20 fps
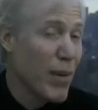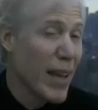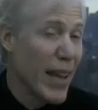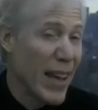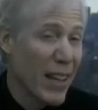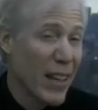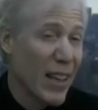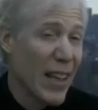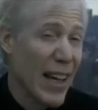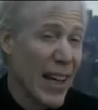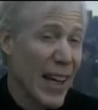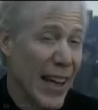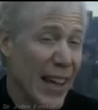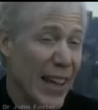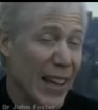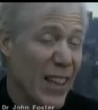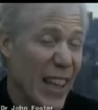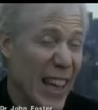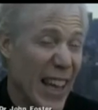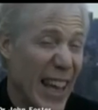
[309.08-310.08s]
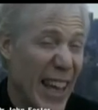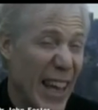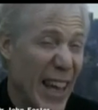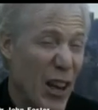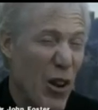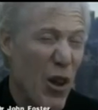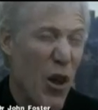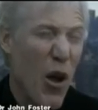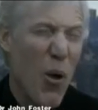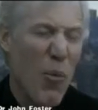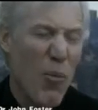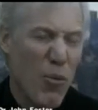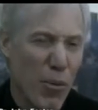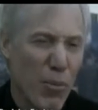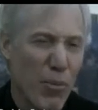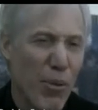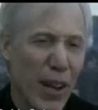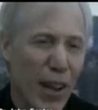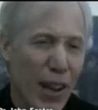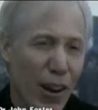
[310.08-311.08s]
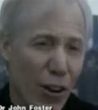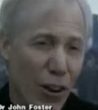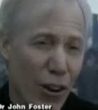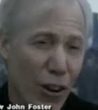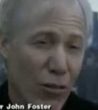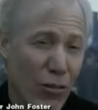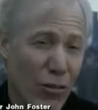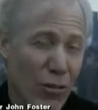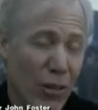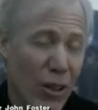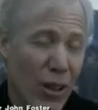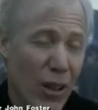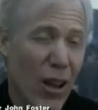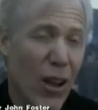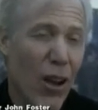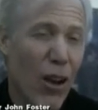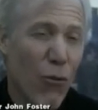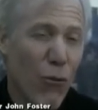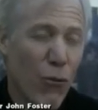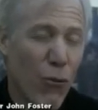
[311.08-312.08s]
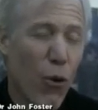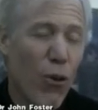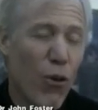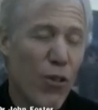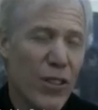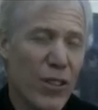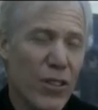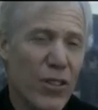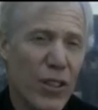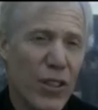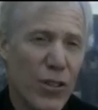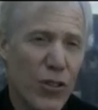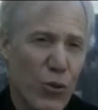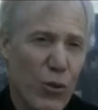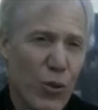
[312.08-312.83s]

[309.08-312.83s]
as mankind can prepare for this